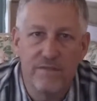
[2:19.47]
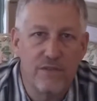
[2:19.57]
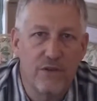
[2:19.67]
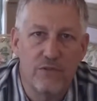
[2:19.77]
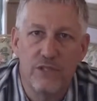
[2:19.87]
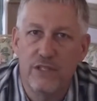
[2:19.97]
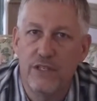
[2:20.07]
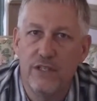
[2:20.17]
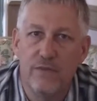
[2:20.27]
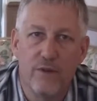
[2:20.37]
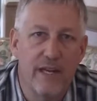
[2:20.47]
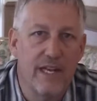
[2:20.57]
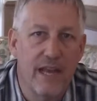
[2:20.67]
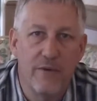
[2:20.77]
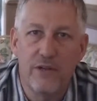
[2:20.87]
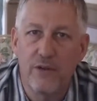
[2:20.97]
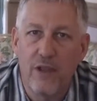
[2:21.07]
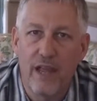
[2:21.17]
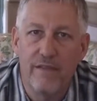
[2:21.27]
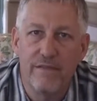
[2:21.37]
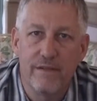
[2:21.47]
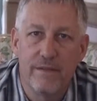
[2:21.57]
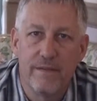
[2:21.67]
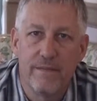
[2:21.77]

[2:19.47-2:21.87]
difficulty right now in your life.